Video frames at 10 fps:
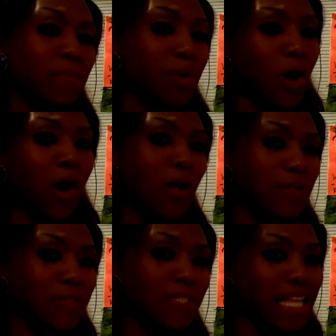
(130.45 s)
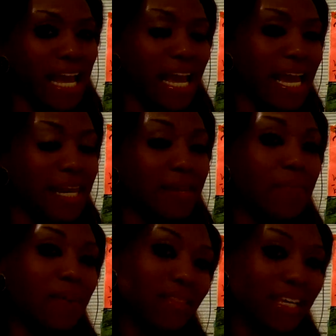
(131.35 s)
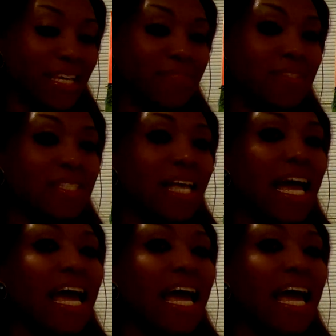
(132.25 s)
morals and beliefs.